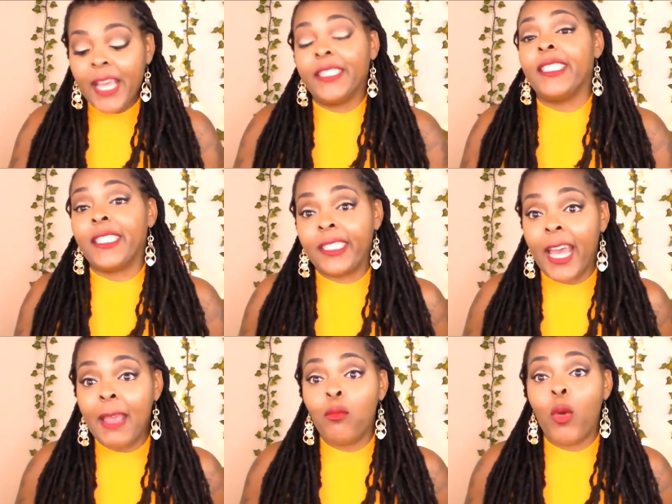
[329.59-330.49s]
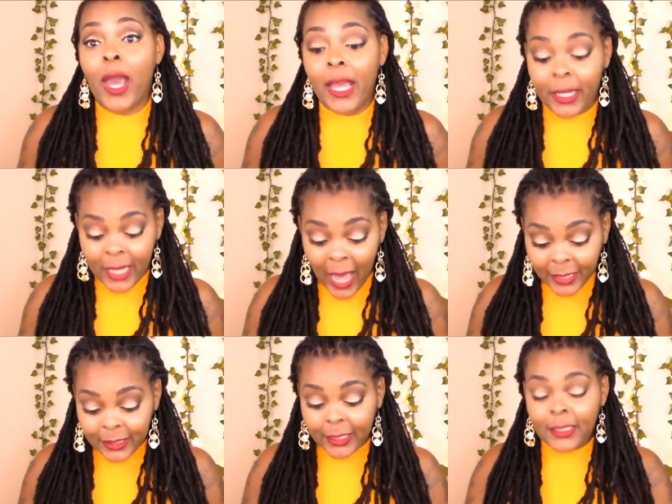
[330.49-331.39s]
is the same way
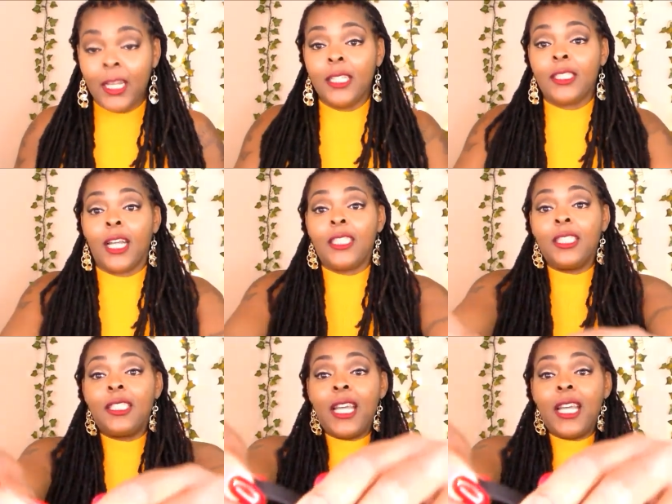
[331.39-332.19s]
elastics, such as